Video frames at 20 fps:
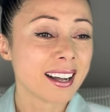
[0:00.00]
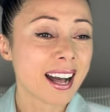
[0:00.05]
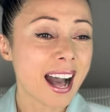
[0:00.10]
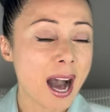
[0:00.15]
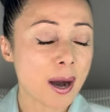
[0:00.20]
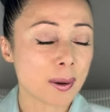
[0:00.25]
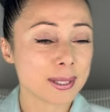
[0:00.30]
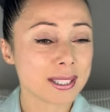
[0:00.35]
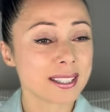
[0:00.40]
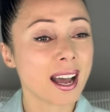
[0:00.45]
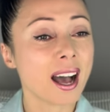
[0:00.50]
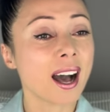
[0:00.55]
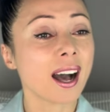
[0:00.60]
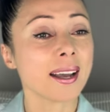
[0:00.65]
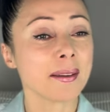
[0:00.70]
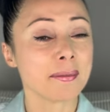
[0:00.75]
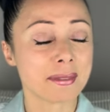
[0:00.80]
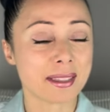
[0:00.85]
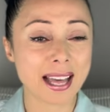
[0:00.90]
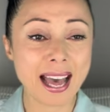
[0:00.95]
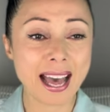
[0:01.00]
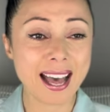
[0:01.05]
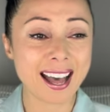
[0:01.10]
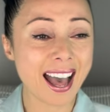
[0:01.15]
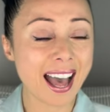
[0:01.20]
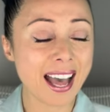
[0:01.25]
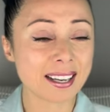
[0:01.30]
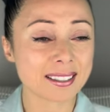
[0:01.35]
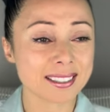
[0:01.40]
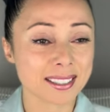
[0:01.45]
our time there,
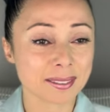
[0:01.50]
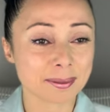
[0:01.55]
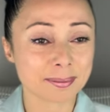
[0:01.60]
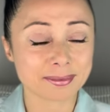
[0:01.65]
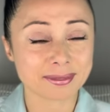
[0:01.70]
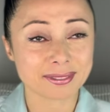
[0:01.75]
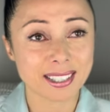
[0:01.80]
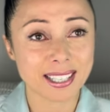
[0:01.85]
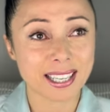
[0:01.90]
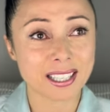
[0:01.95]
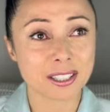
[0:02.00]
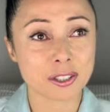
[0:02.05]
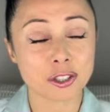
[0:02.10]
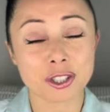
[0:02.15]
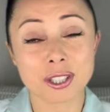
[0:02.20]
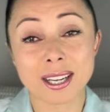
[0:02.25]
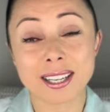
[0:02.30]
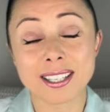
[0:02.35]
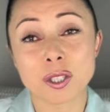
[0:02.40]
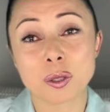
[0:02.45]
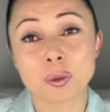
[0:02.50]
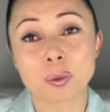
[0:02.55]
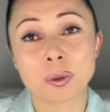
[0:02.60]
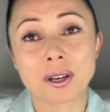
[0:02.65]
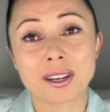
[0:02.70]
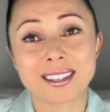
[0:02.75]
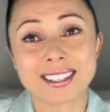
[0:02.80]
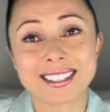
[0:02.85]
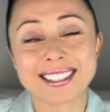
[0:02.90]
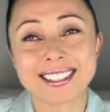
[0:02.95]
and it just
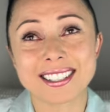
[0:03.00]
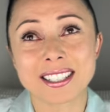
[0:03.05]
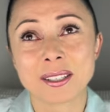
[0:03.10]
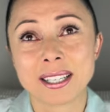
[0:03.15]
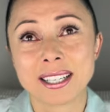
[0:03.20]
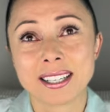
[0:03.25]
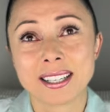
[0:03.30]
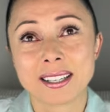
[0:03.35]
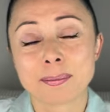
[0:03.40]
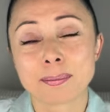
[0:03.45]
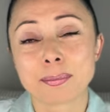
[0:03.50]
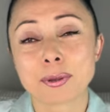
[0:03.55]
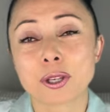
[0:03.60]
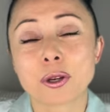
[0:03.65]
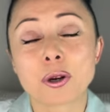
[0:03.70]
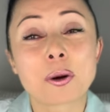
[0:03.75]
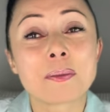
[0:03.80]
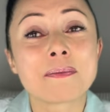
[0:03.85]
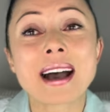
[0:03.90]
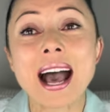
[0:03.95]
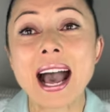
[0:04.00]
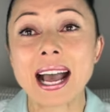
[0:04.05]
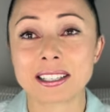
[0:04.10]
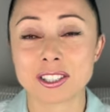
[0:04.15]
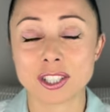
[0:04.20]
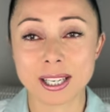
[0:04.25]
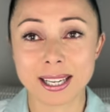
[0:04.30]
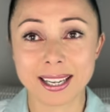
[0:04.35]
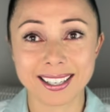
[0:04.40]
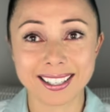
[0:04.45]
was pure
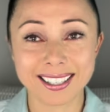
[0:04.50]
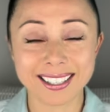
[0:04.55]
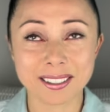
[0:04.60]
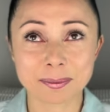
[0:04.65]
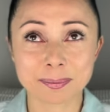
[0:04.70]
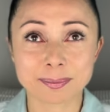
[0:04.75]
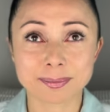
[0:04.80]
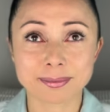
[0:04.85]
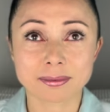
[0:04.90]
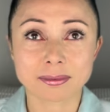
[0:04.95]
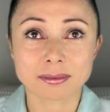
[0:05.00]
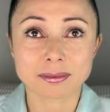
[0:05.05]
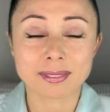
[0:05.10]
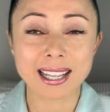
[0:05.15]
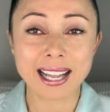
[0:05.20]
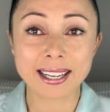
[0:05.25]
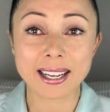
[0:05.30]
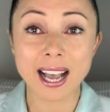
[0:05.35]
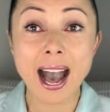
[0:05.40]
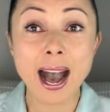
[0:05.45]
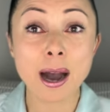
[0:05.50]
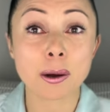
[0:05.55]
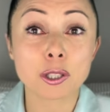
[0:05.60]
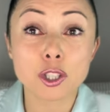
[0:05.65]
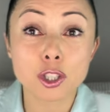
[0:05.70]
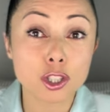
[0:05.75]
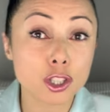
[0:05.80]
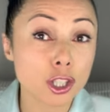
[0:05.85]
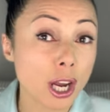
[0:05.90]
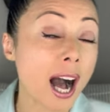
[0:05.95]
magic. Like, our
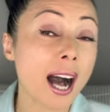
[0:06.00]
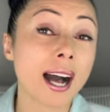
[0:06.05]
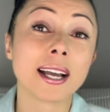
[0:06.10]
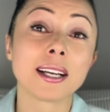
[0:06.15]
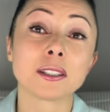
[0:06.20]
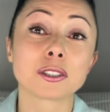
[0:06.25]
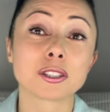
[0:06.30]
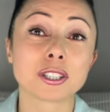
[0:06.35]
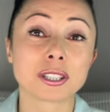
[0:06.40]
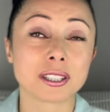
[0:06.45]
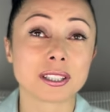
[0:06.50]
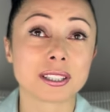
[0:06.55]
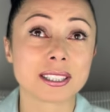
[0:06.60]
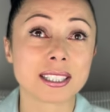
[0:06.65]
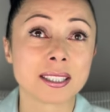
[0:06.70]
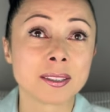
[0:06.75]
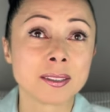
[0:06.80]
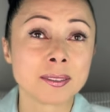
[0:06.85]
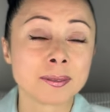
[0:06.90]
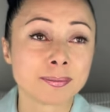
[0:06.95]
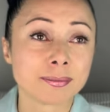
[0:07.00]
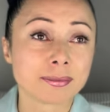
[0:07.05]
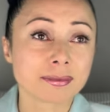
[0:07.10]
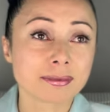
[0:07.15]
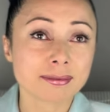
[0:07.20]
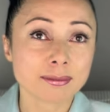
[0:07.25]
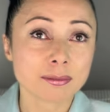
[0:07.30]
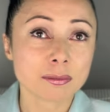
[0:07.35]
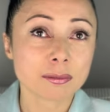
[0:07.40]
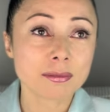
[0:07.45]
childhood
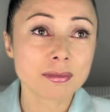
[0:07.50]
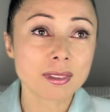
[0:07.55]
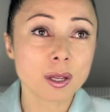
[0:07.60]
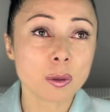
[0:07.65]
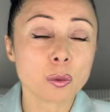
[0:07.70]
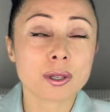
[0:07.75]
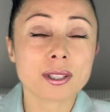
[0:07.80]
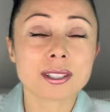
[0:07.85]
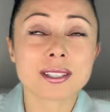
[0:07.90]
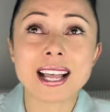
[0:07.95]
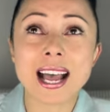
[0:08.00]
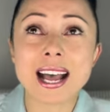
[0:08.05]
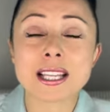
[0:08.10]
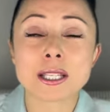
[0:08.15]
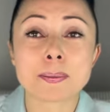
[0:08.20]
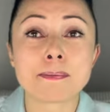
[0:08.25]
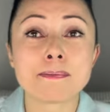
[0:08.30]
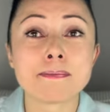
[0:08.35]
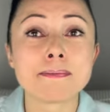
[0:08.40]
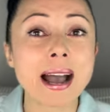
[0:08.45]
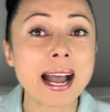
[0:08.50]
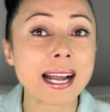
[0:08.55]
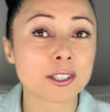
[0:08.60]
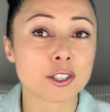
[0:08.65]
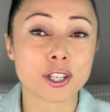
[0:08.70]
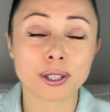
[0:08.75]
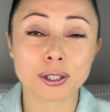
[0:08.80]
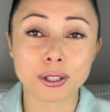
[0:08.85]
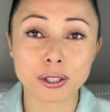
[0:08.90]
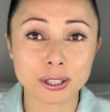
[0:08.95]
was as
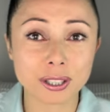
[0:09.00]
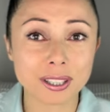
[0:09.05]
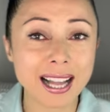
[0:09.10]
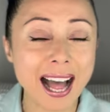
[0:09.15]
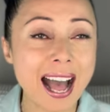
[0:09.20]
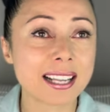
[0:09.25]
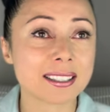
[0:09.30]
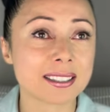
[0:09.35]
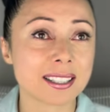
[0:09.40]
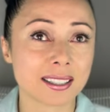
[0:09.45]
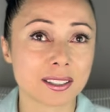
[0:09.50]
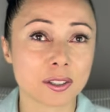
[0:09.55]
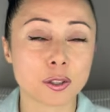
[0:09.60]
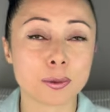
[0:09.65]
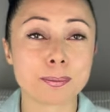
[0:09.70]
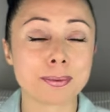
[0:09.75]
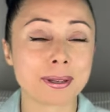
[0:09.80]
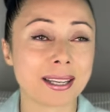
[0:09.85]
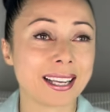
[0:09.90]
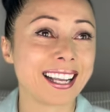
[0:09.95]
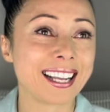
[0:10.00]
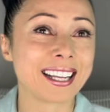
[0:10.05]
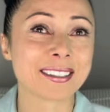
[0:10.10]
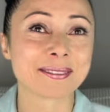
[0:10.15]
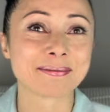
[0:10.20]
magical as it could be.